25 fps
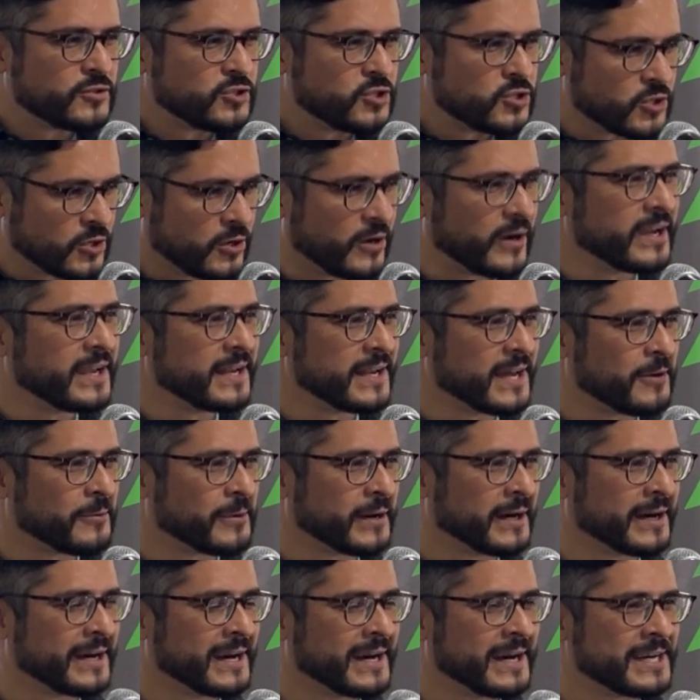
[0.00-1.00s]
with joy
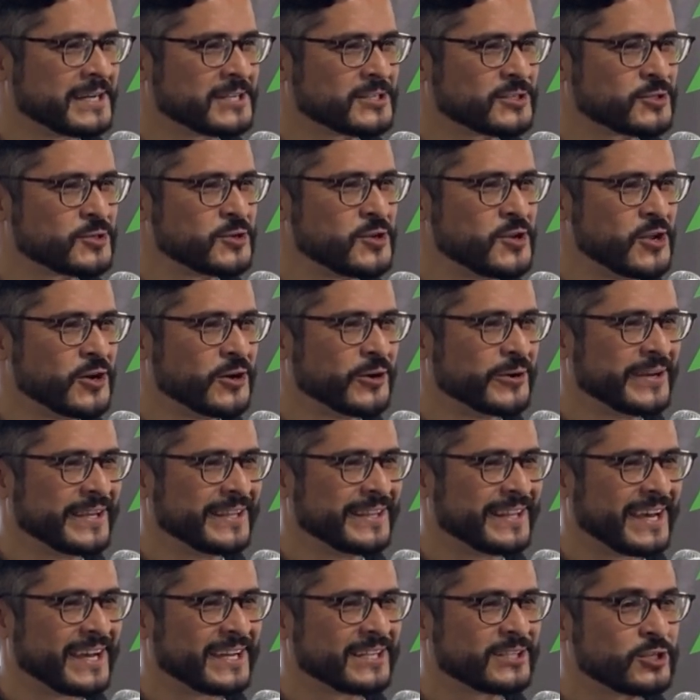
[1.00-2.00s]
in our hearts,
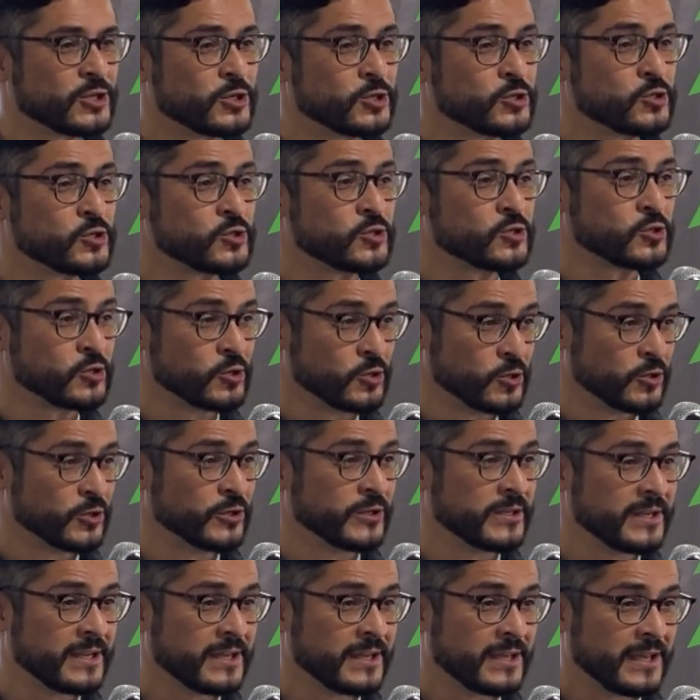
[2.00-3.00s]
knowing that
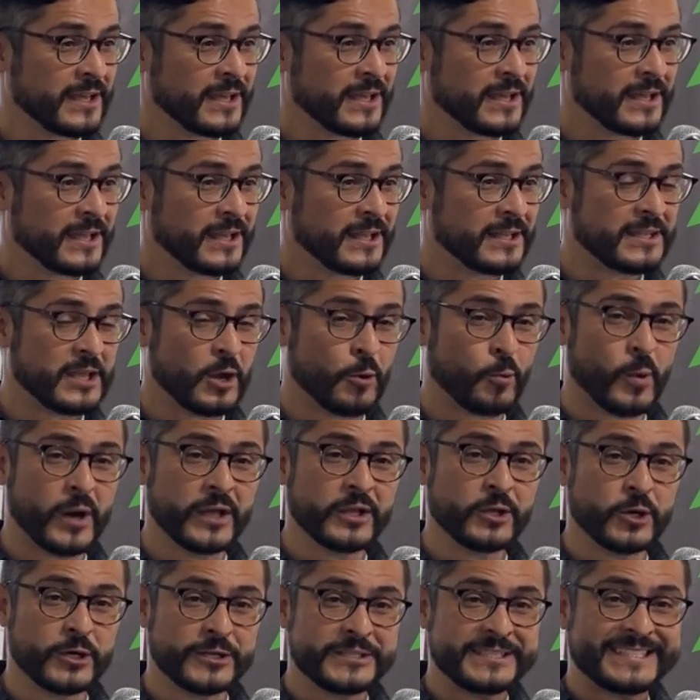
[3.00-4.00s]
soon the
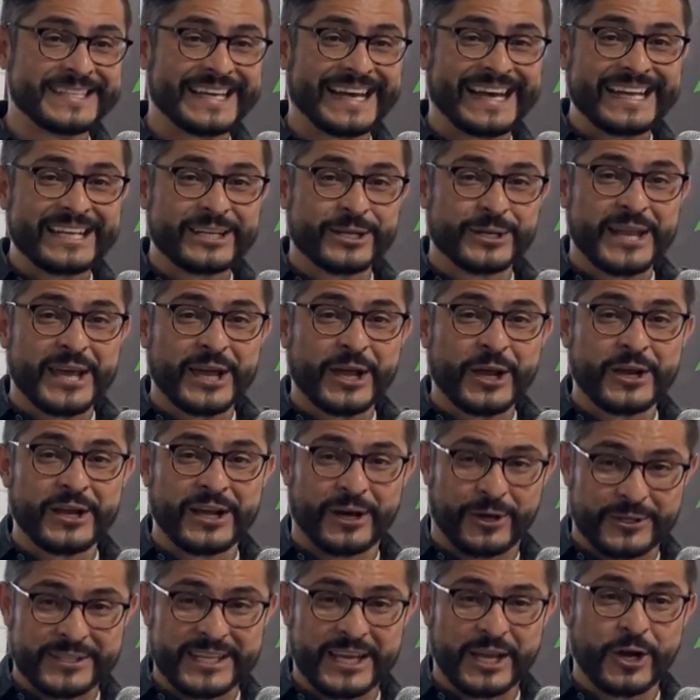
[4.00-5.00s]
one who died on
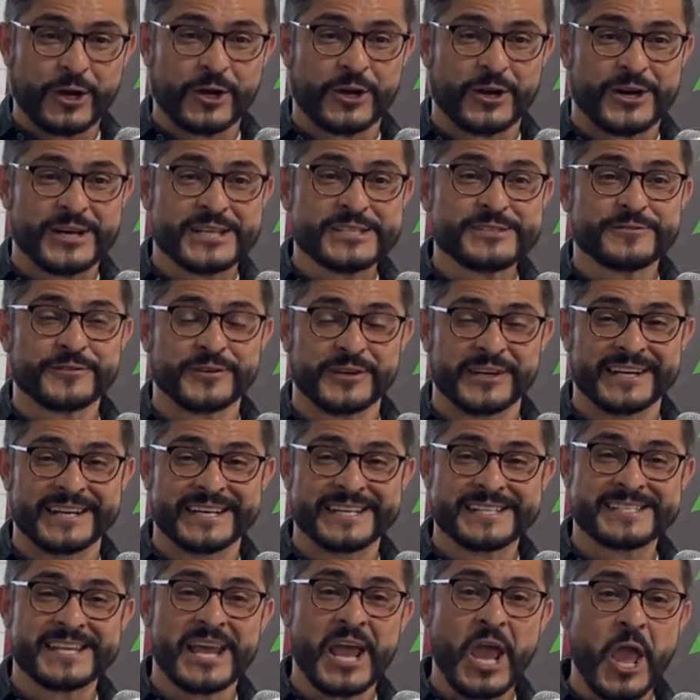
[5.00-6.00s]
the, on the cross
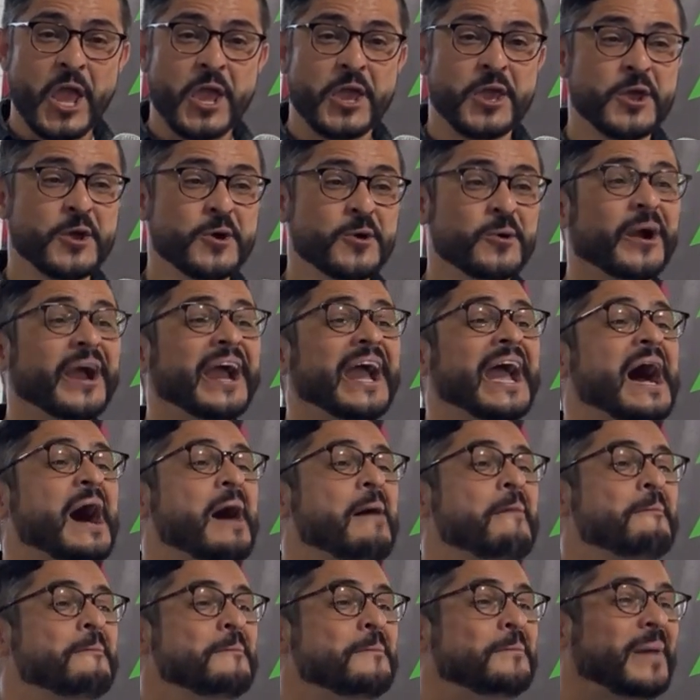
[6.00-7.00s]
for us, he'll
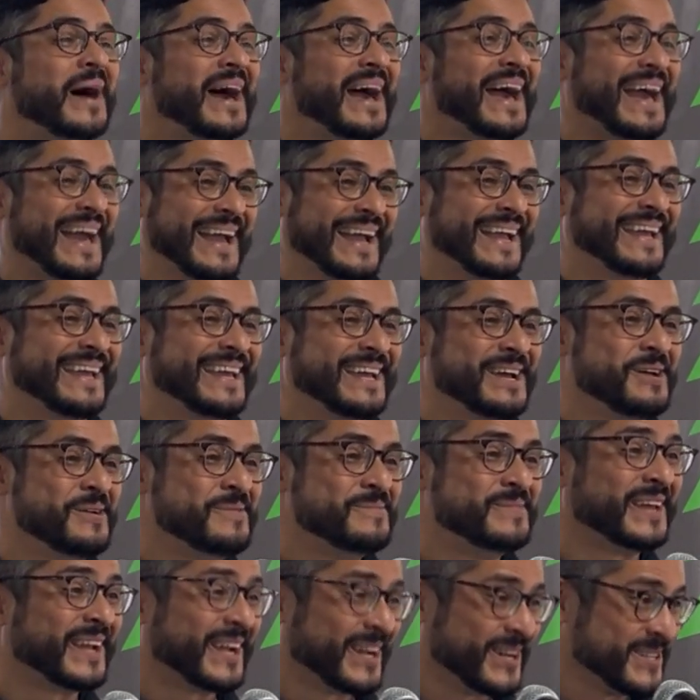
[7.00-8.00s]
come back
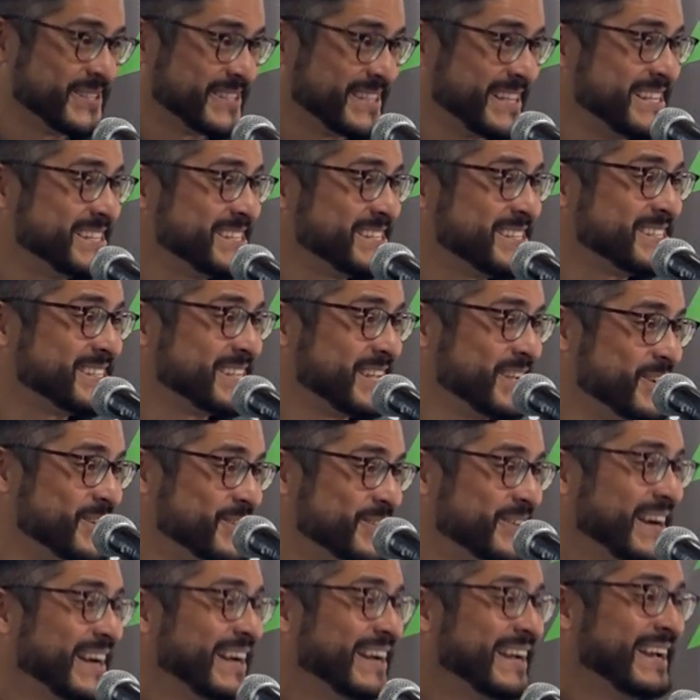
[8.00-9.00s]
because he
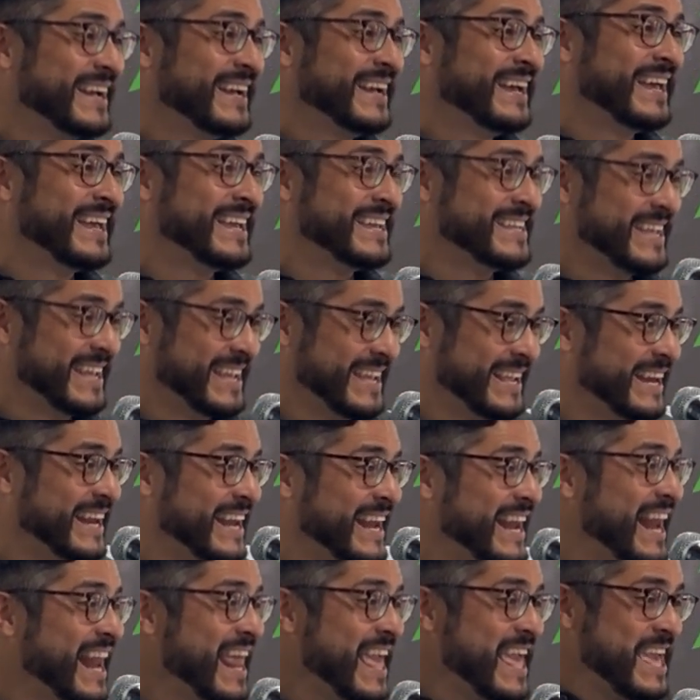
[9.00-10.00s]
still, he,
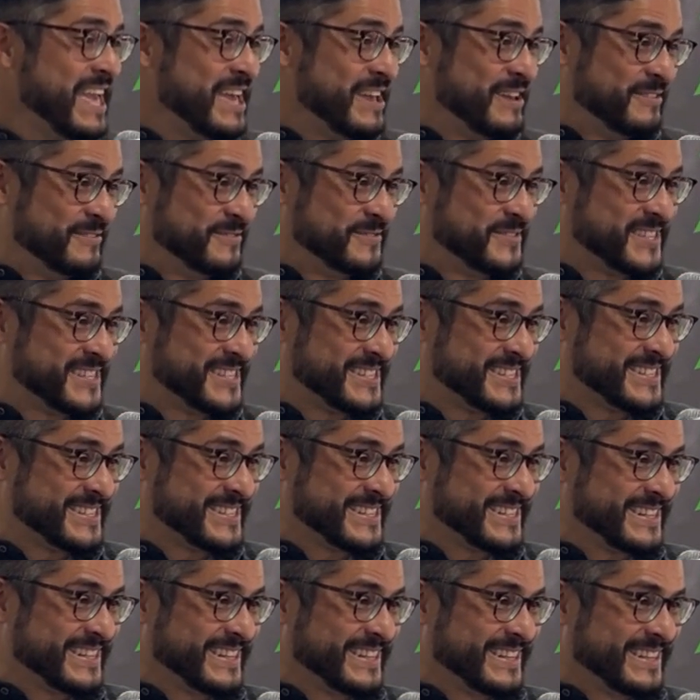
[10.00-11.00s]
he
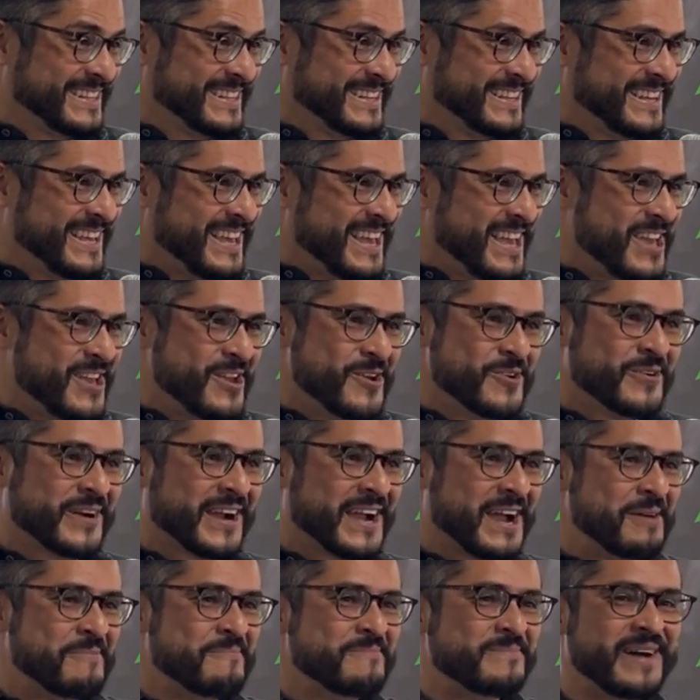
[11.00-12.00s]
lives.
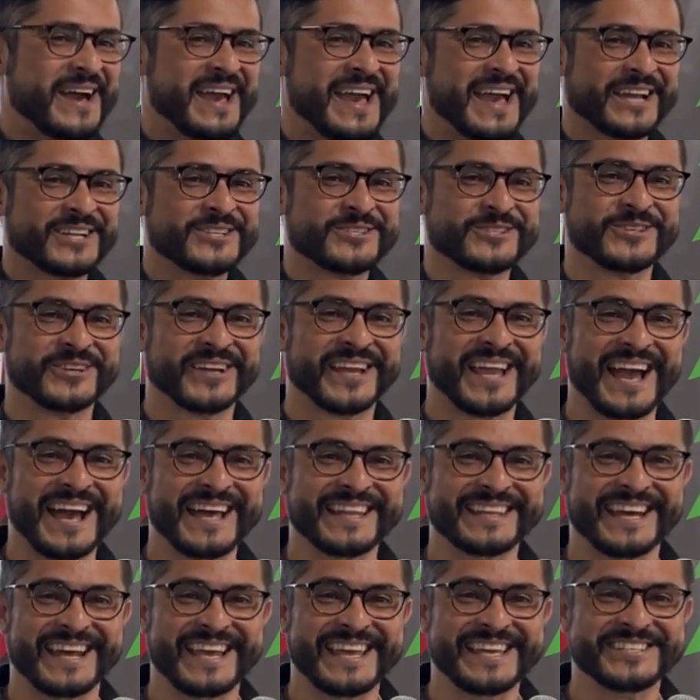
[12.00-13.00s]
He'll come back to
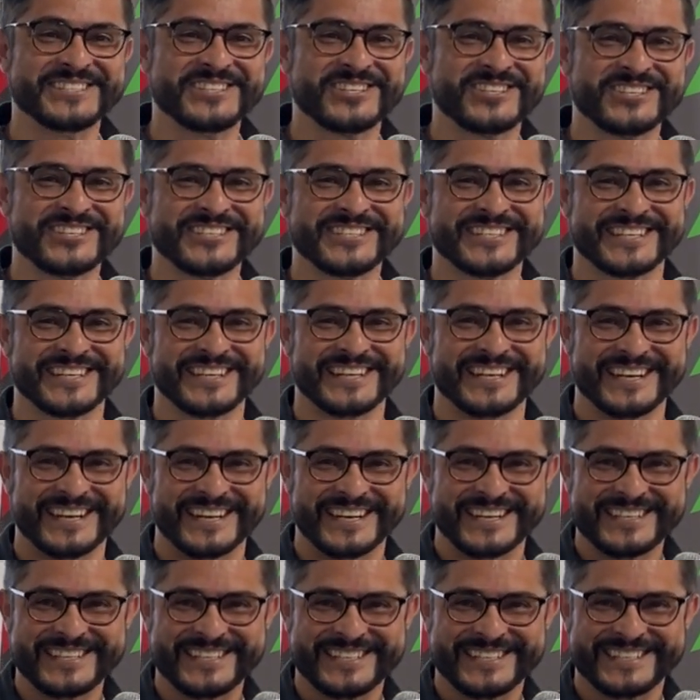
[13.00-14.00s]
gather his
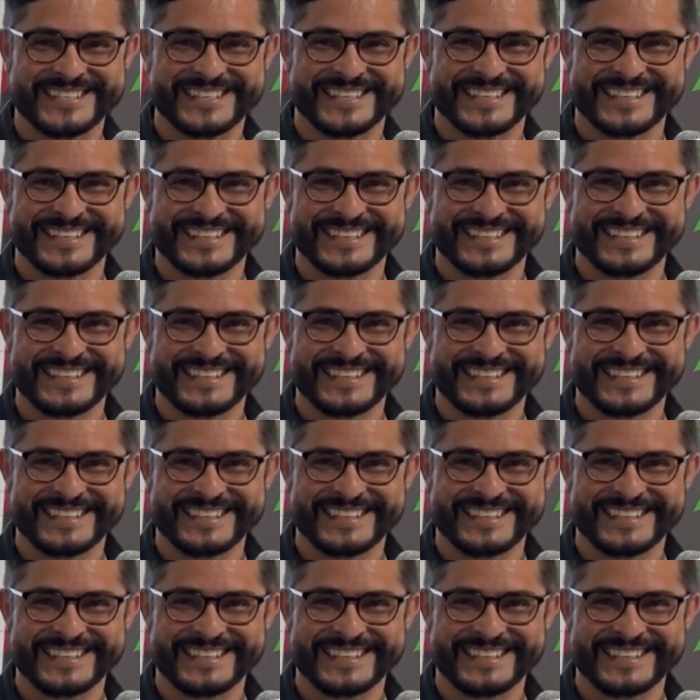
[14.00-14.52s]
church.